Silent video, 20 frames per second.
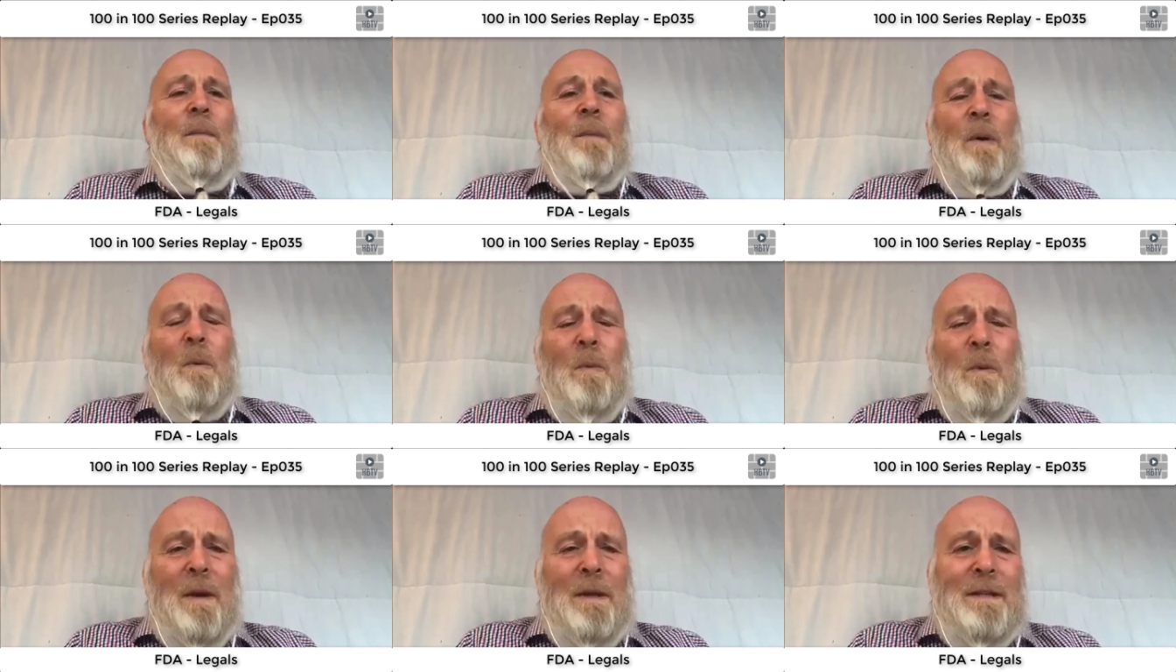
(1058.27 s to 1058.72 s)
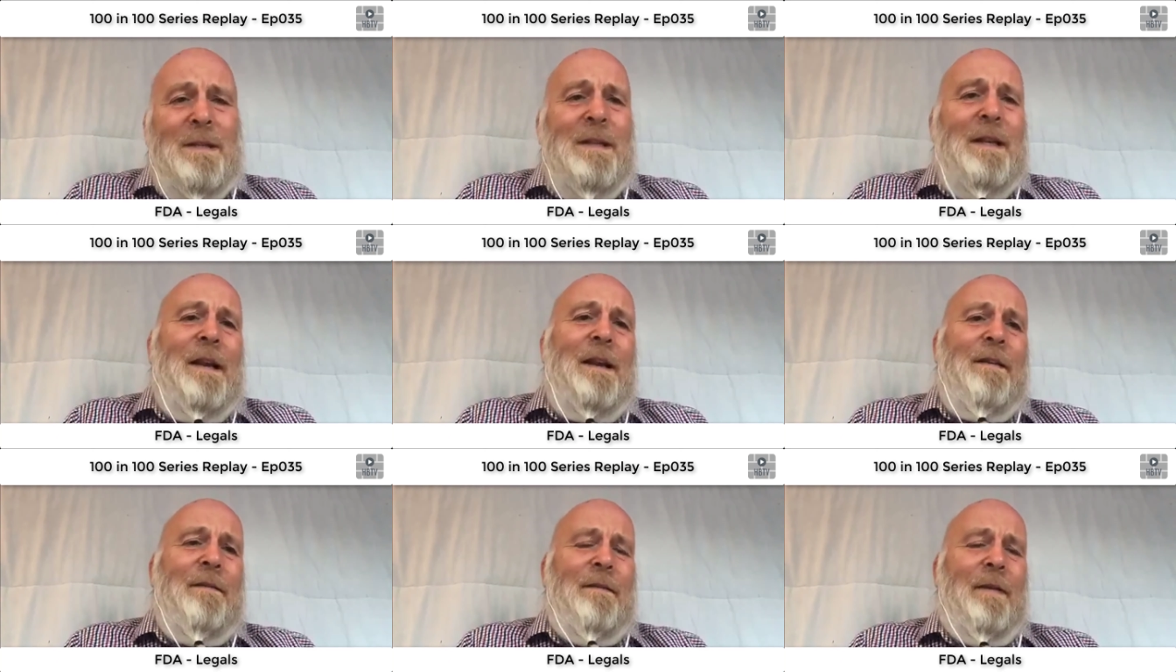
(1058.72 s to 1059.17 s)
But we
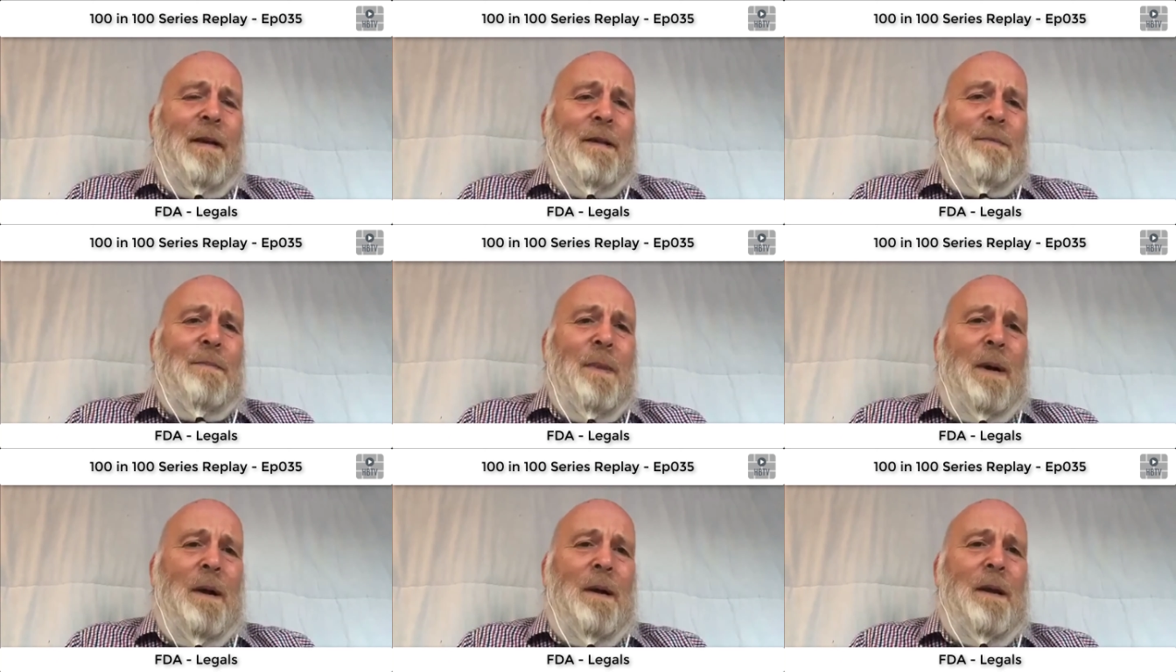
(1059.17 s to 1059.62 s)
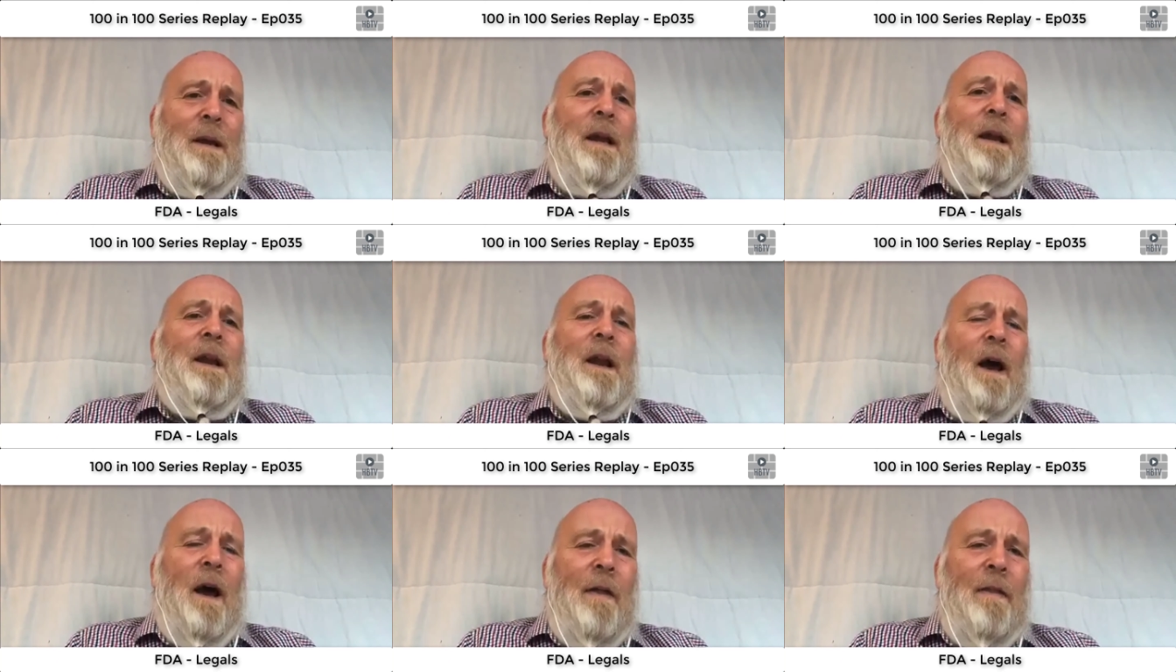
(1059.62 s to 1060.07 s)
still invest
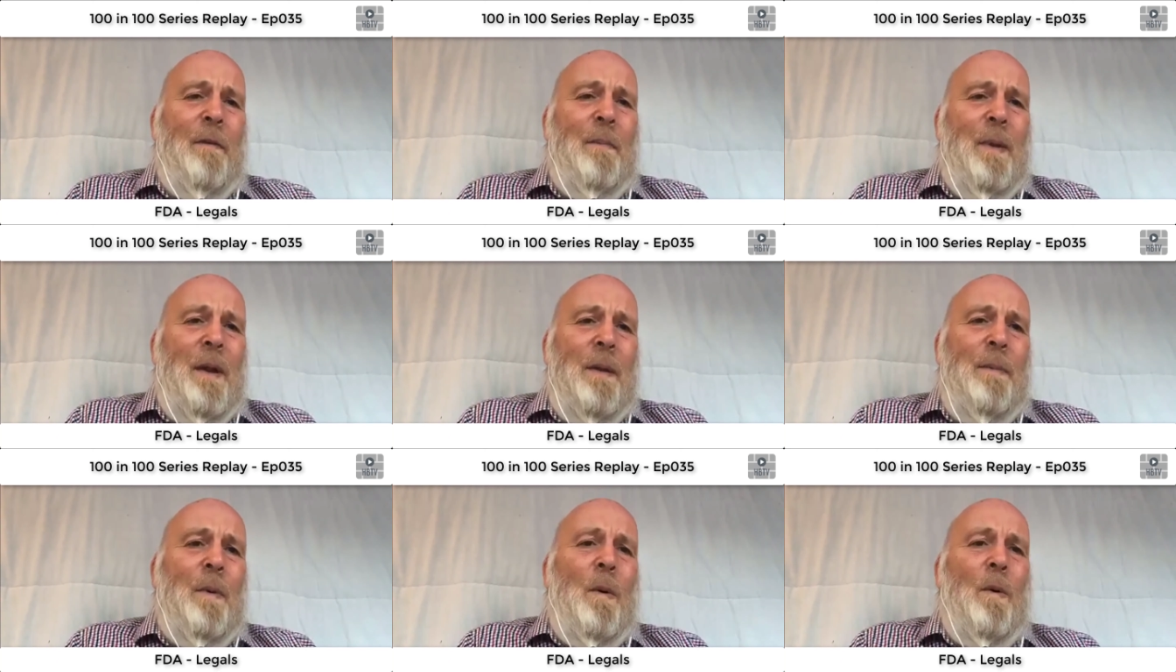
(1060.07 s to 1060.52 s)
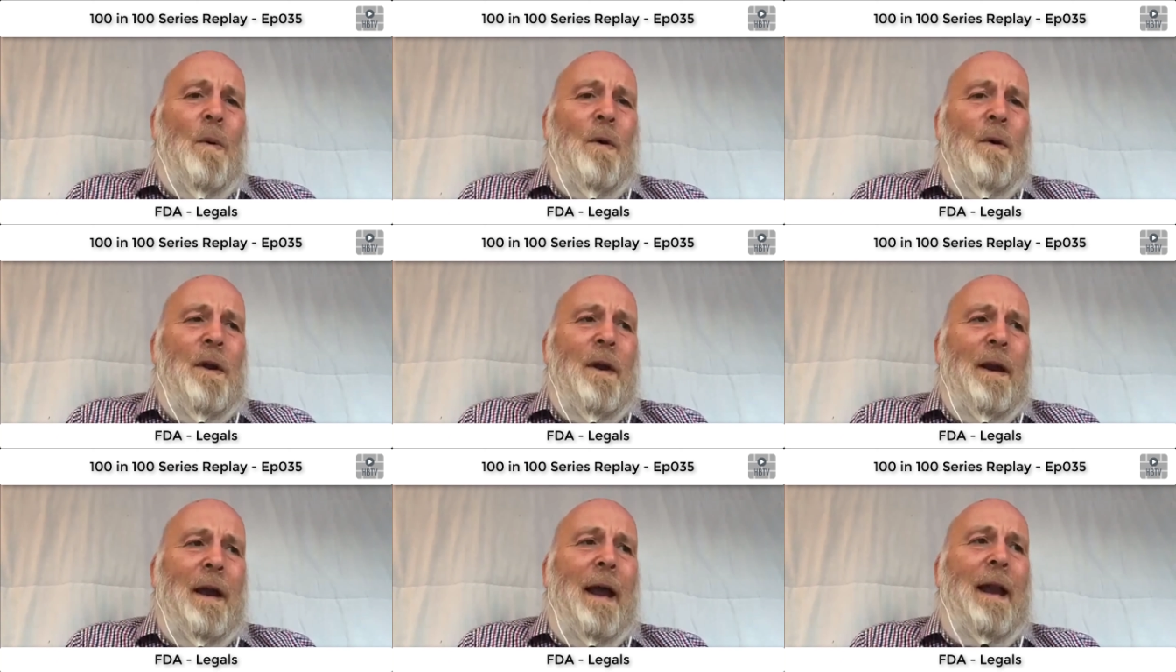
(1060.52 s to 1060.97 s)
money in other people
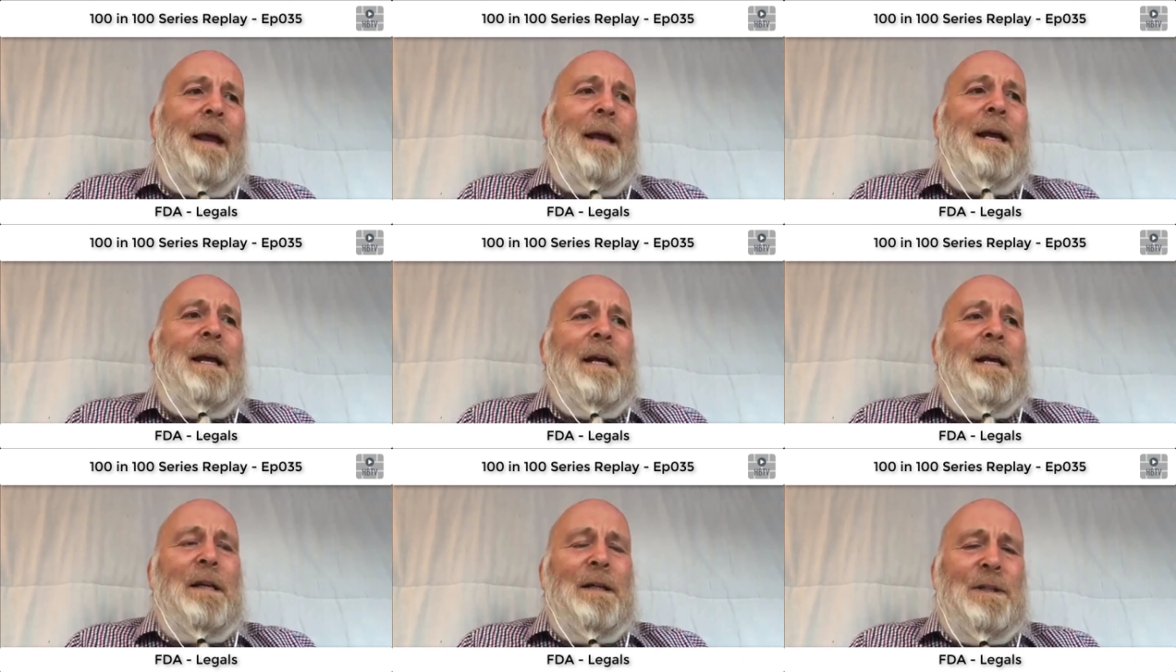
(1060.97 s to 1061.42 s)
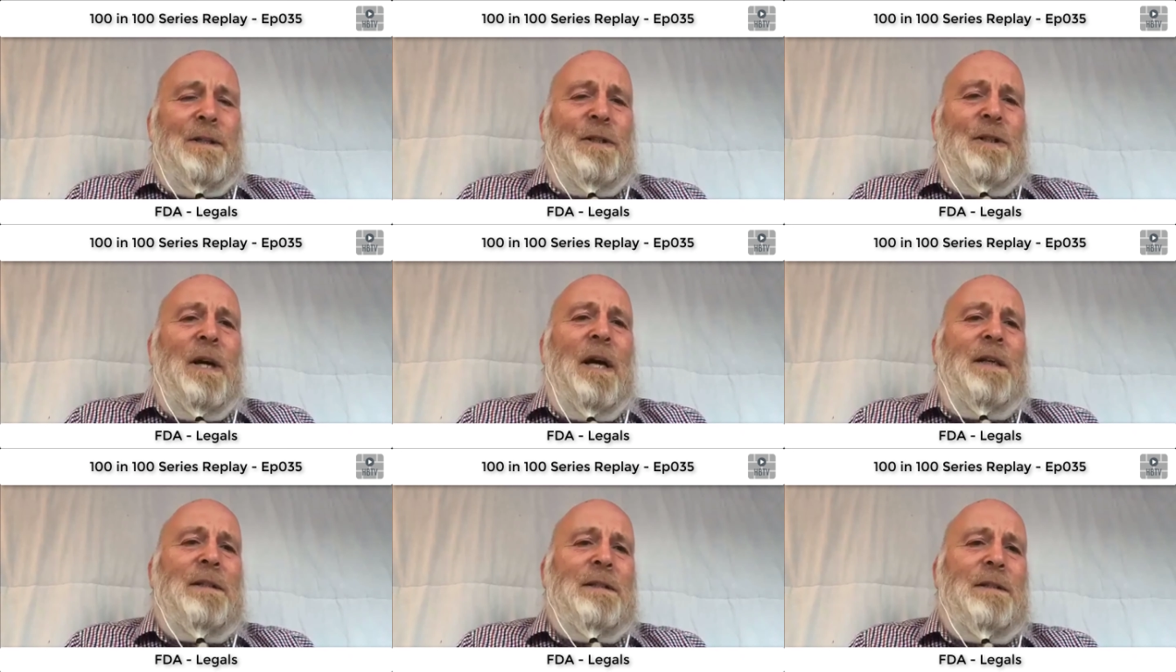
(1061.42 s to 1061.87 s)
looking at it,
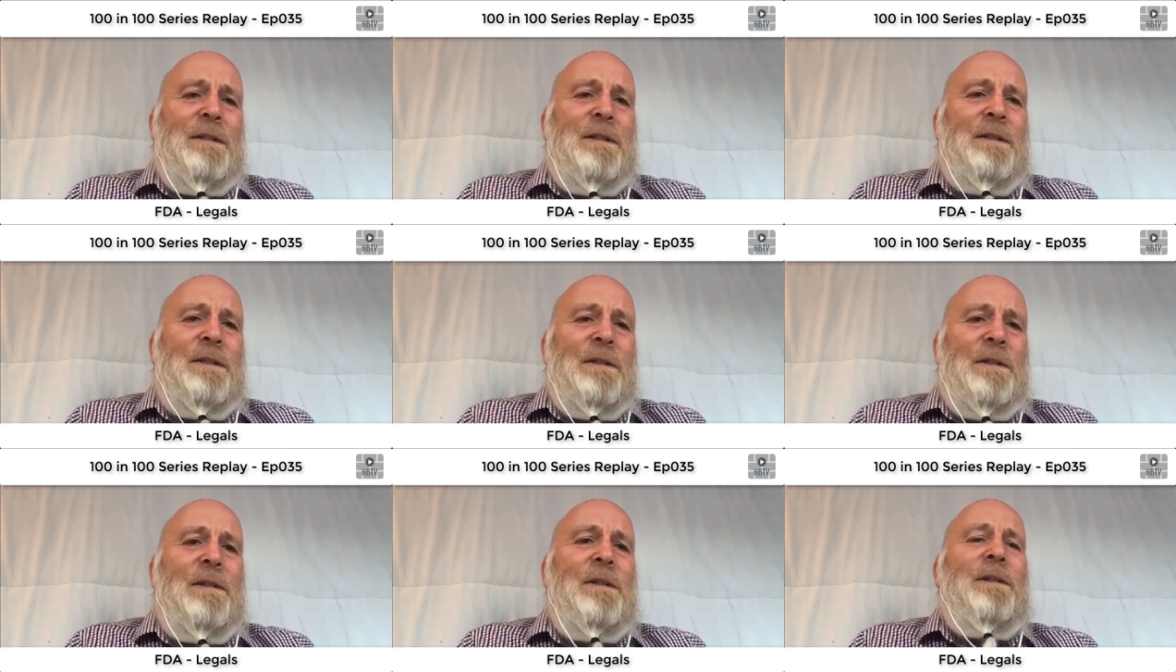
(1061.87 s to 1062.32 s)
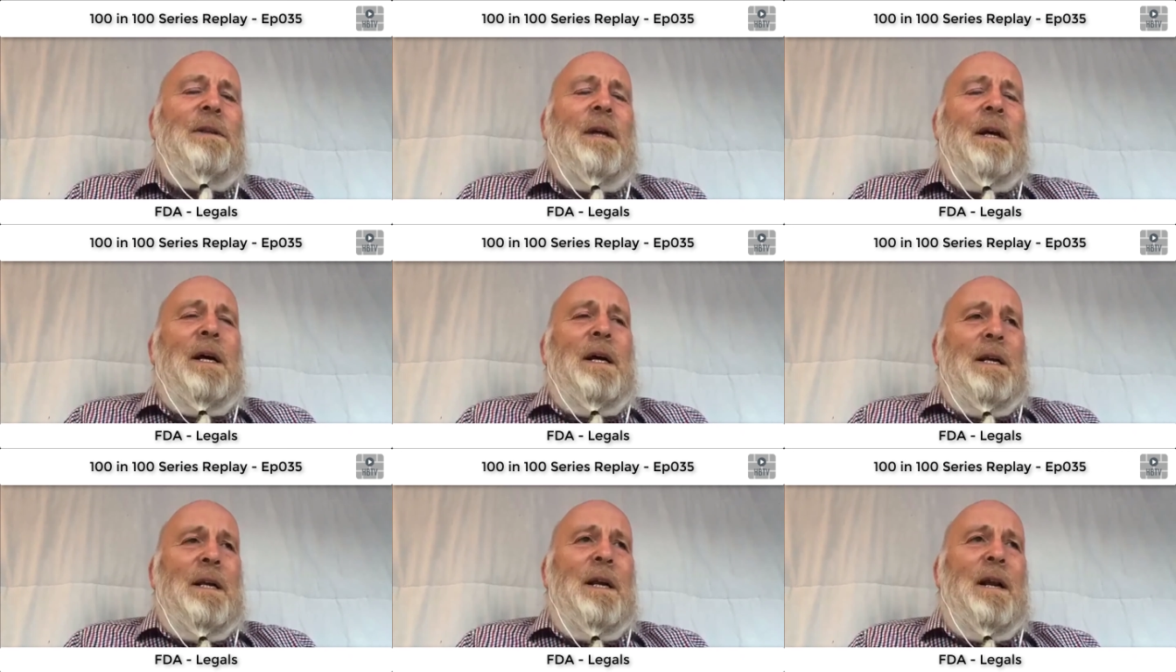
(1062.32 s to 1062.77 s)
just to sort